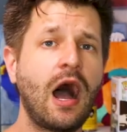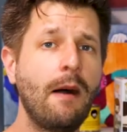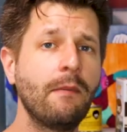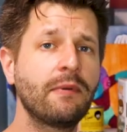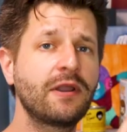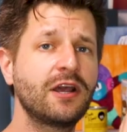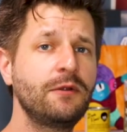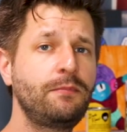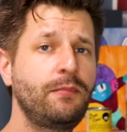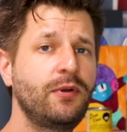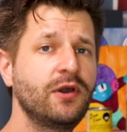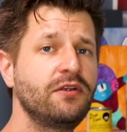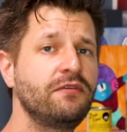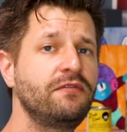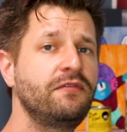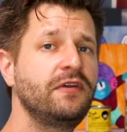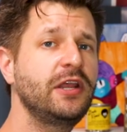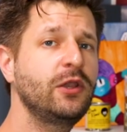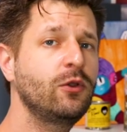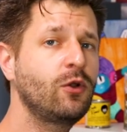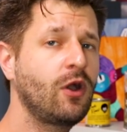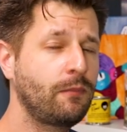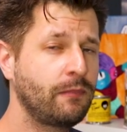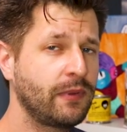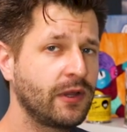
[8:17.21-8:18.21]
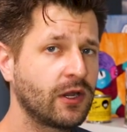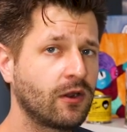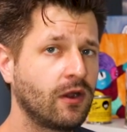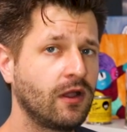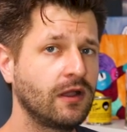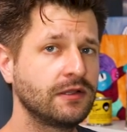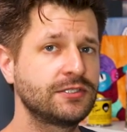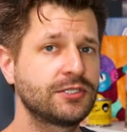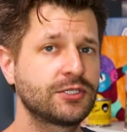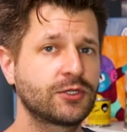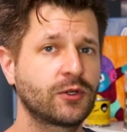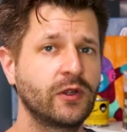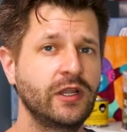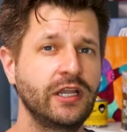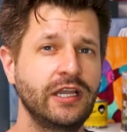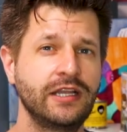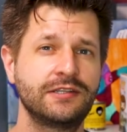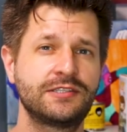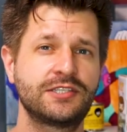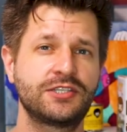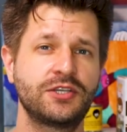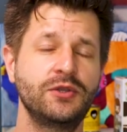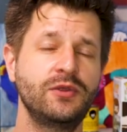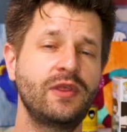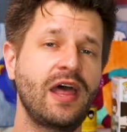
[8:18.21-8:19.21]
I'm going to put a video up here on
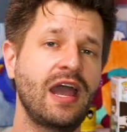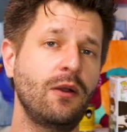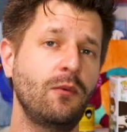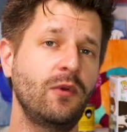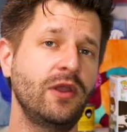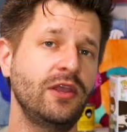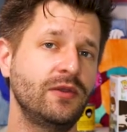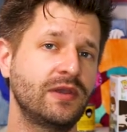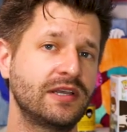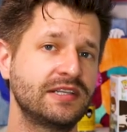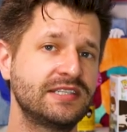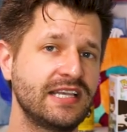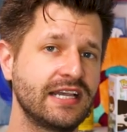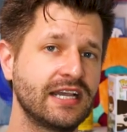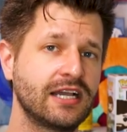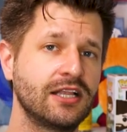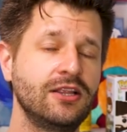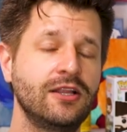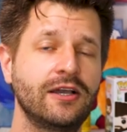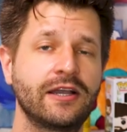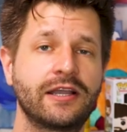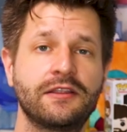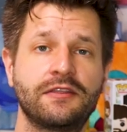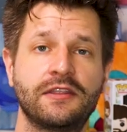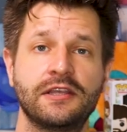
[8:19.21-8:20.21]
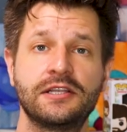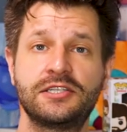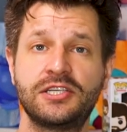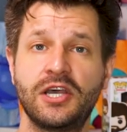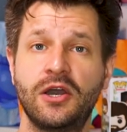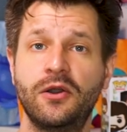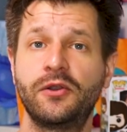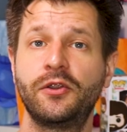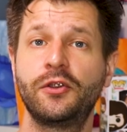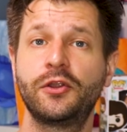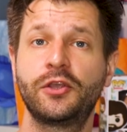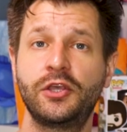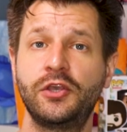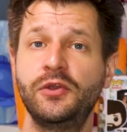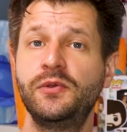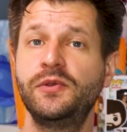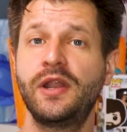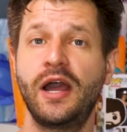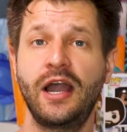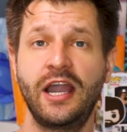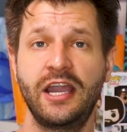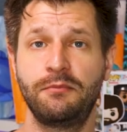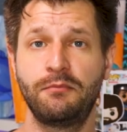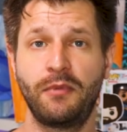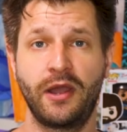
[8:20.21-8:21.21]
screen so that way you can take a look at the Tonor
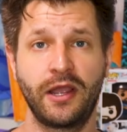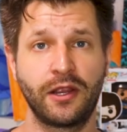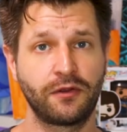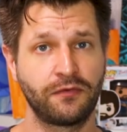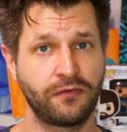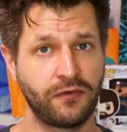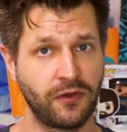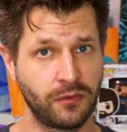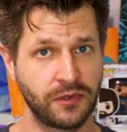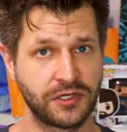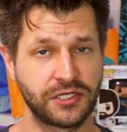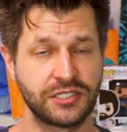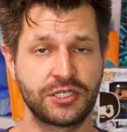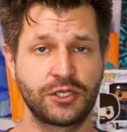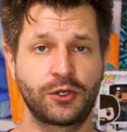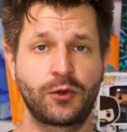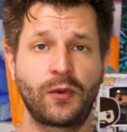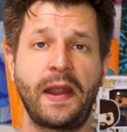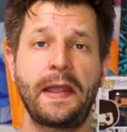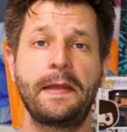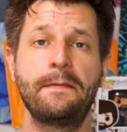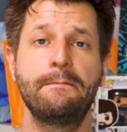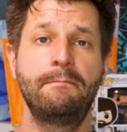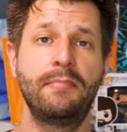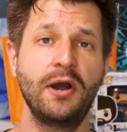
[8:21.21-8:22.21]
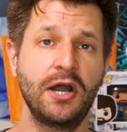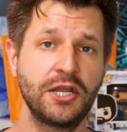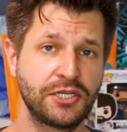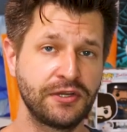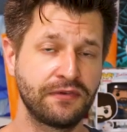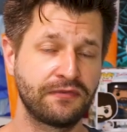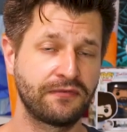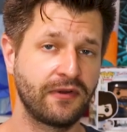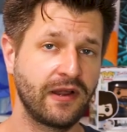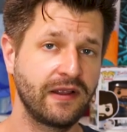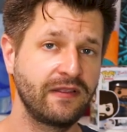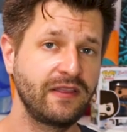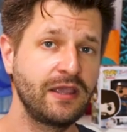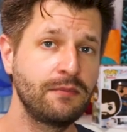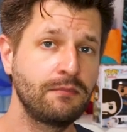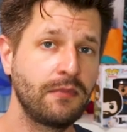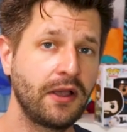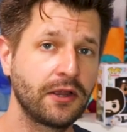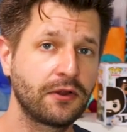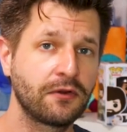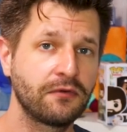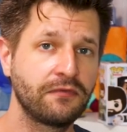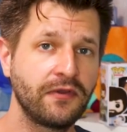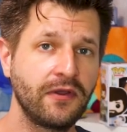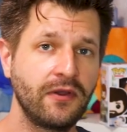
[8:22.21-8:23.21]
Q9 microphone, which is a great budget-friendly
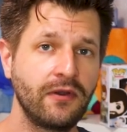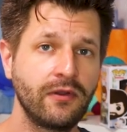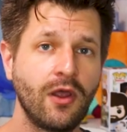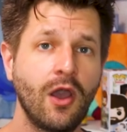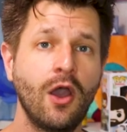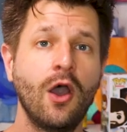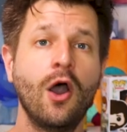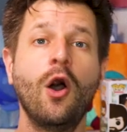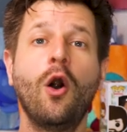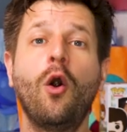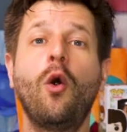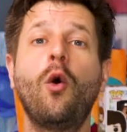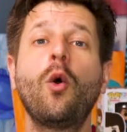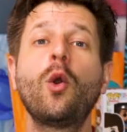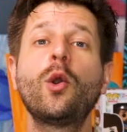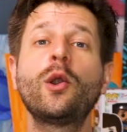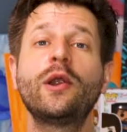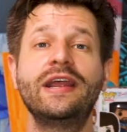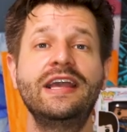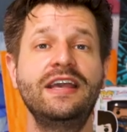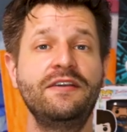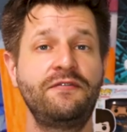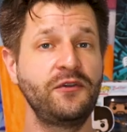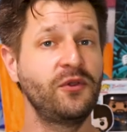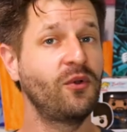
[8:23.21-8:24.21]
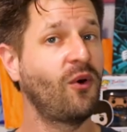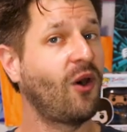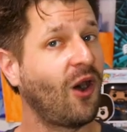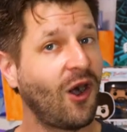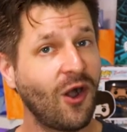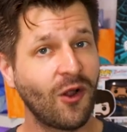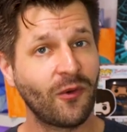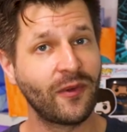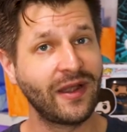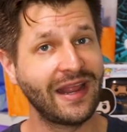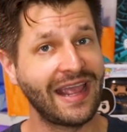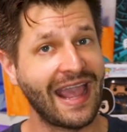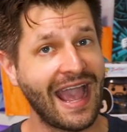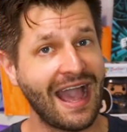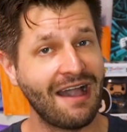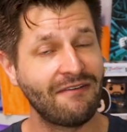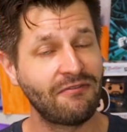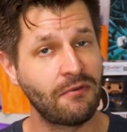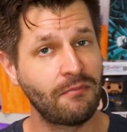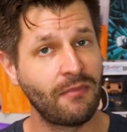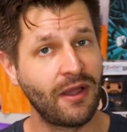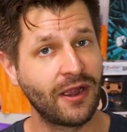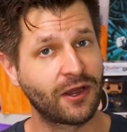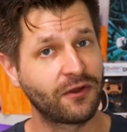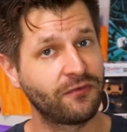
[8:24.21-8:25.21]
microphone. Or if you already
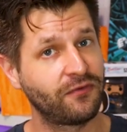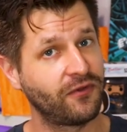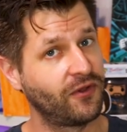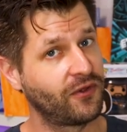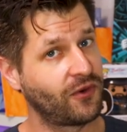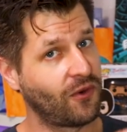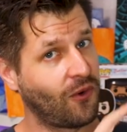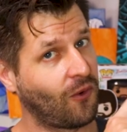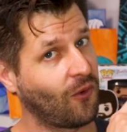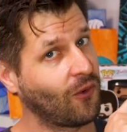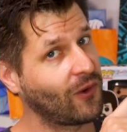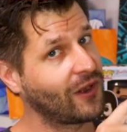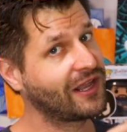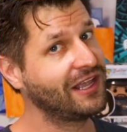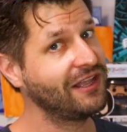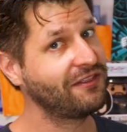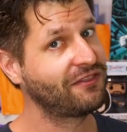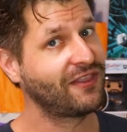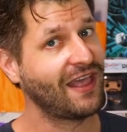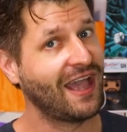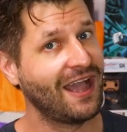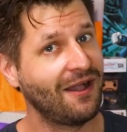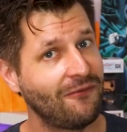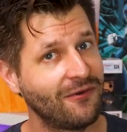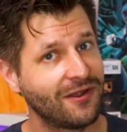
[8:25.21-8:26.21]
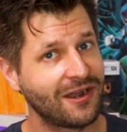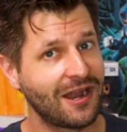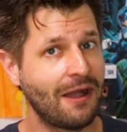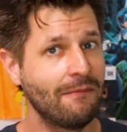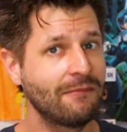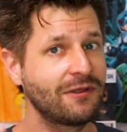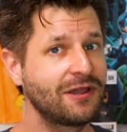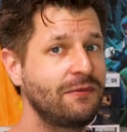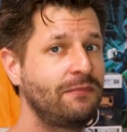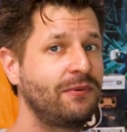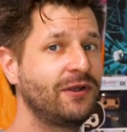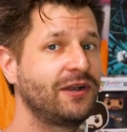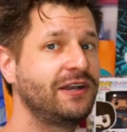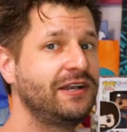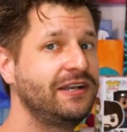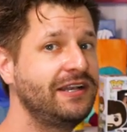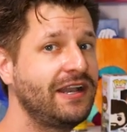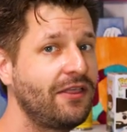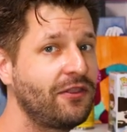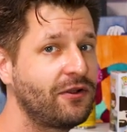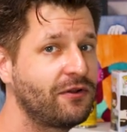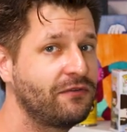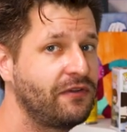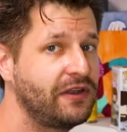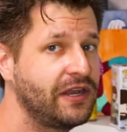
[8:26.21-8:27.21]
have a microphone or get that one, I'm going to put
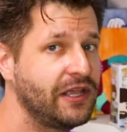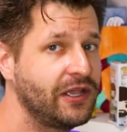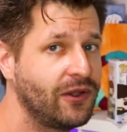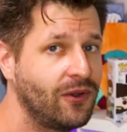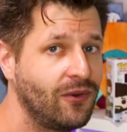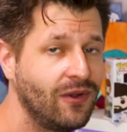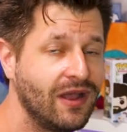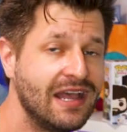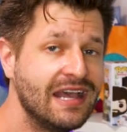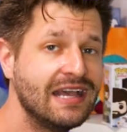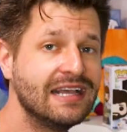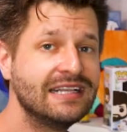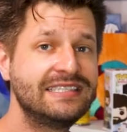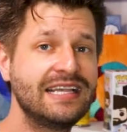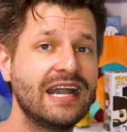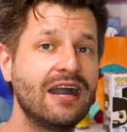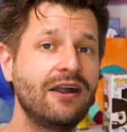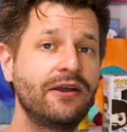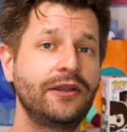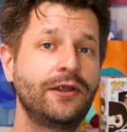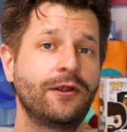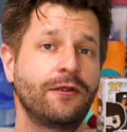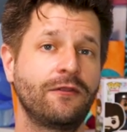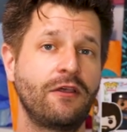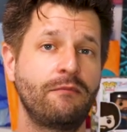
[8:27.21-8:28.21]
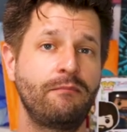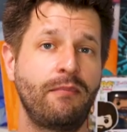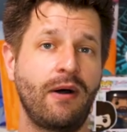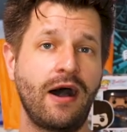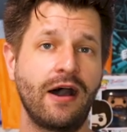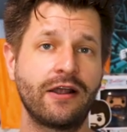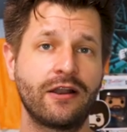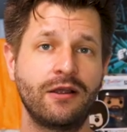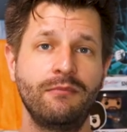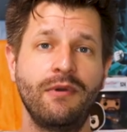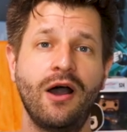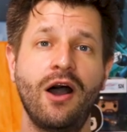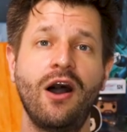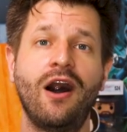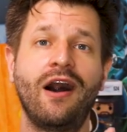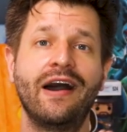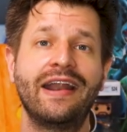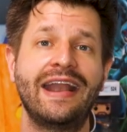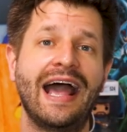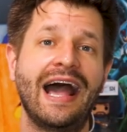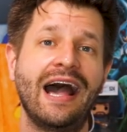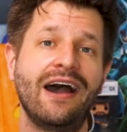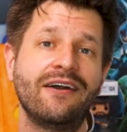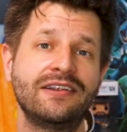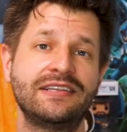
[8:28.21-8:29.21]
another video down here on the bottom
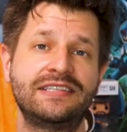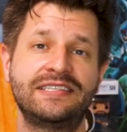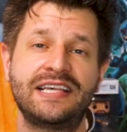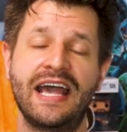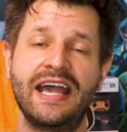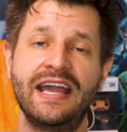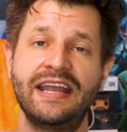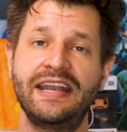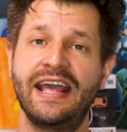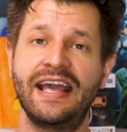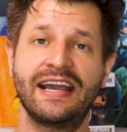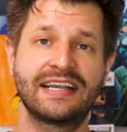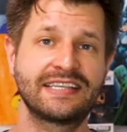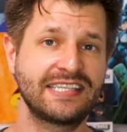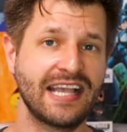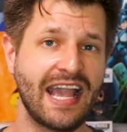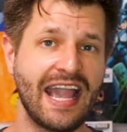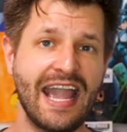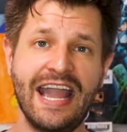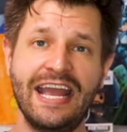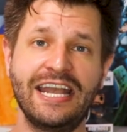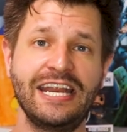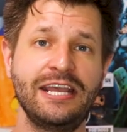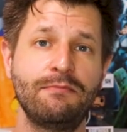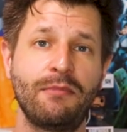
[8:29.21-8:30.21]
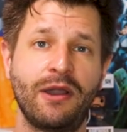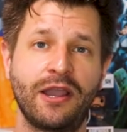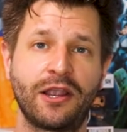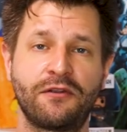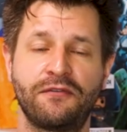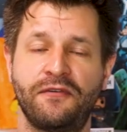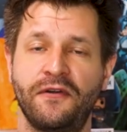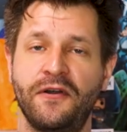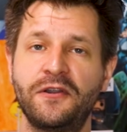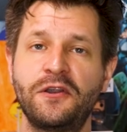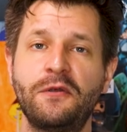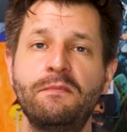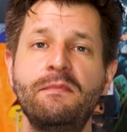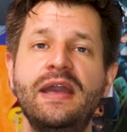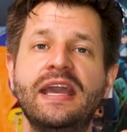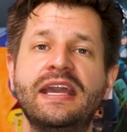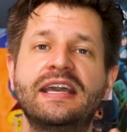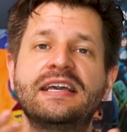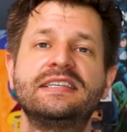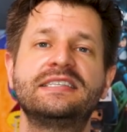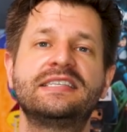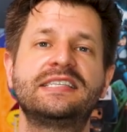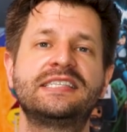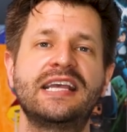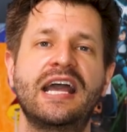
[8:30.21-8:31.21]
on how to 10x any microphone to
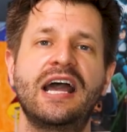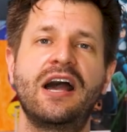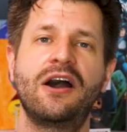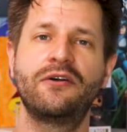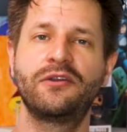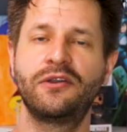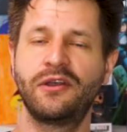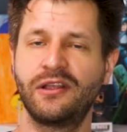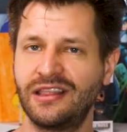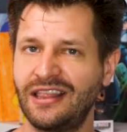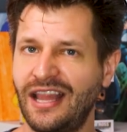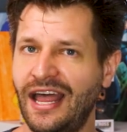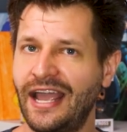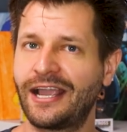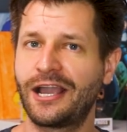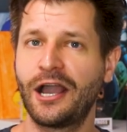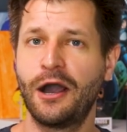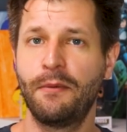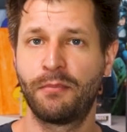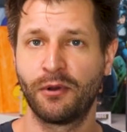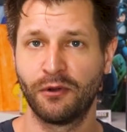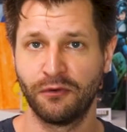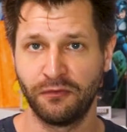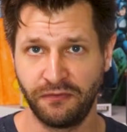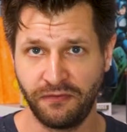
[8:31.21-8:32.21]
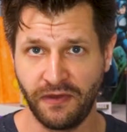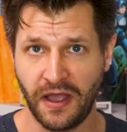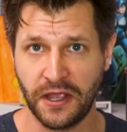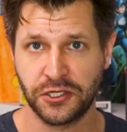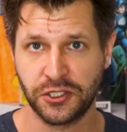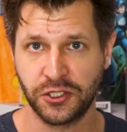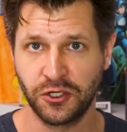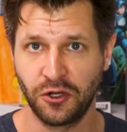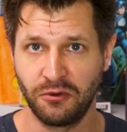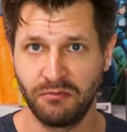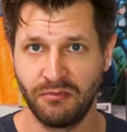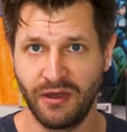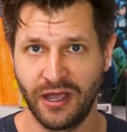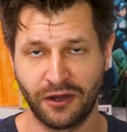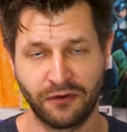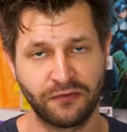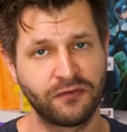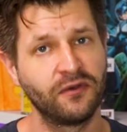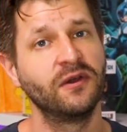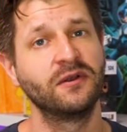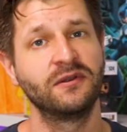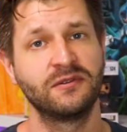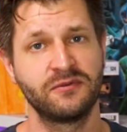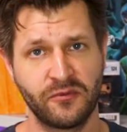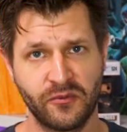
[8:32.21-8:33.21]
make it sound like a professional
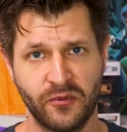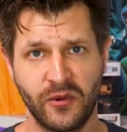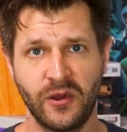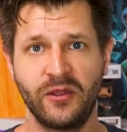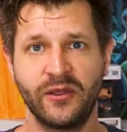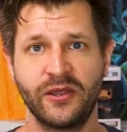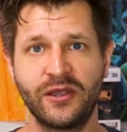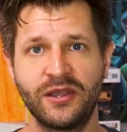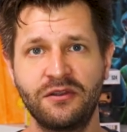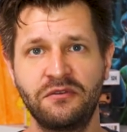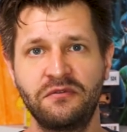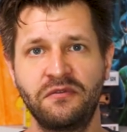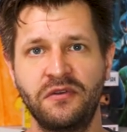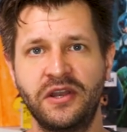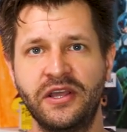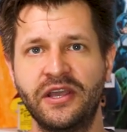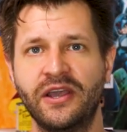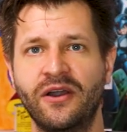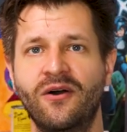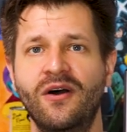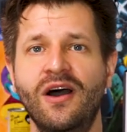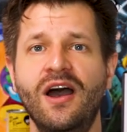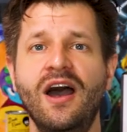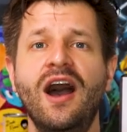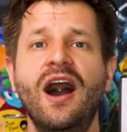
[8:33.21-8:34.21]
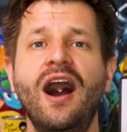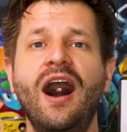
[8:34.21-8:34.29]
microphone really good video.